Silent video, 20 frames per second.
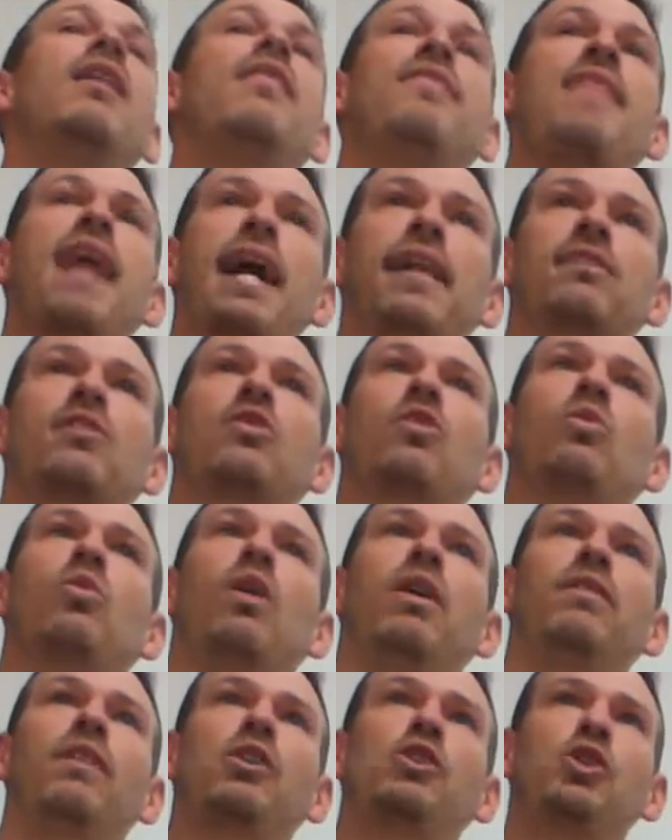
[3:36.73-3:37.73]
That's the
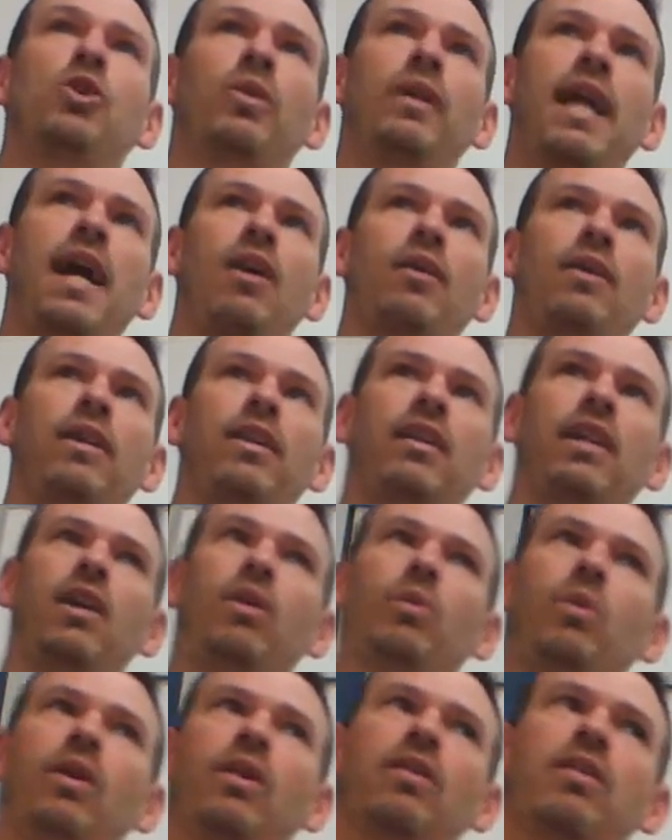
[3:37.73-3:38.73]
one that you'll calculate
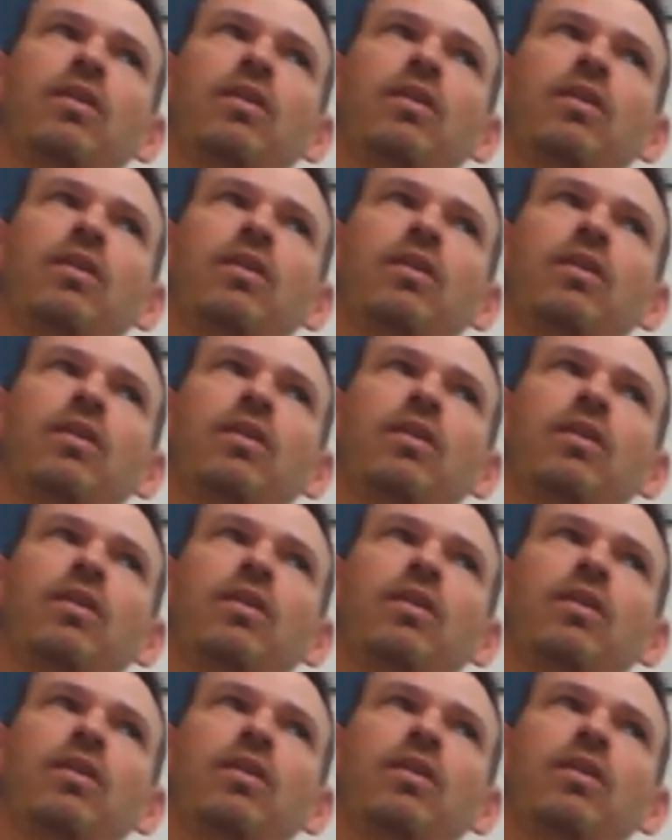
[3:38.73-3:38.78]
with.